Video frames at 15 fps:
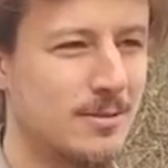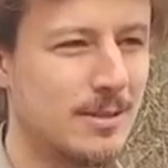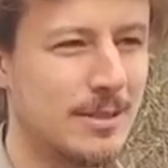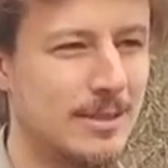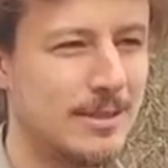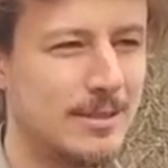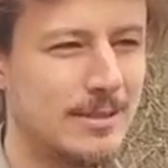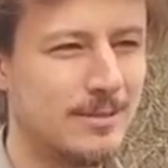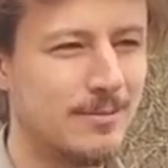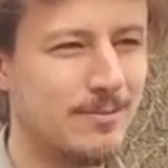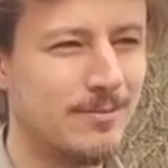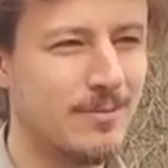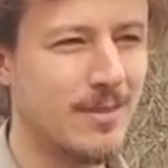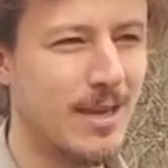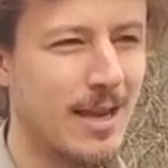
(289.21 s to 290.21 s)

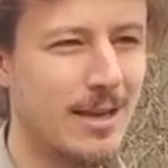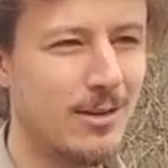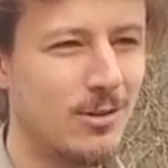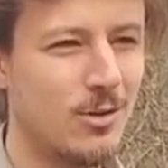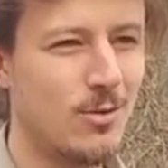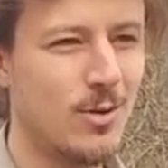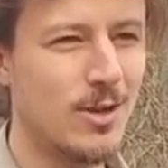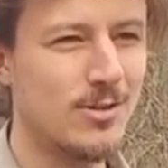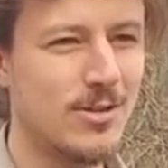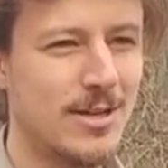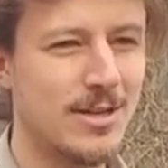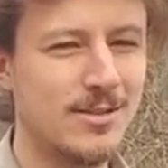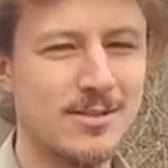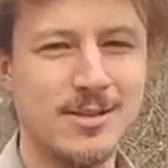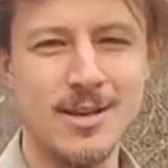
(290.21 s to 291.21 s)
I don't know what else
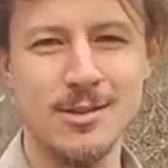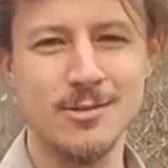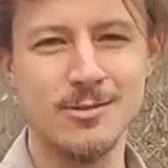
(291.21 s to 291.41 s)
I can say.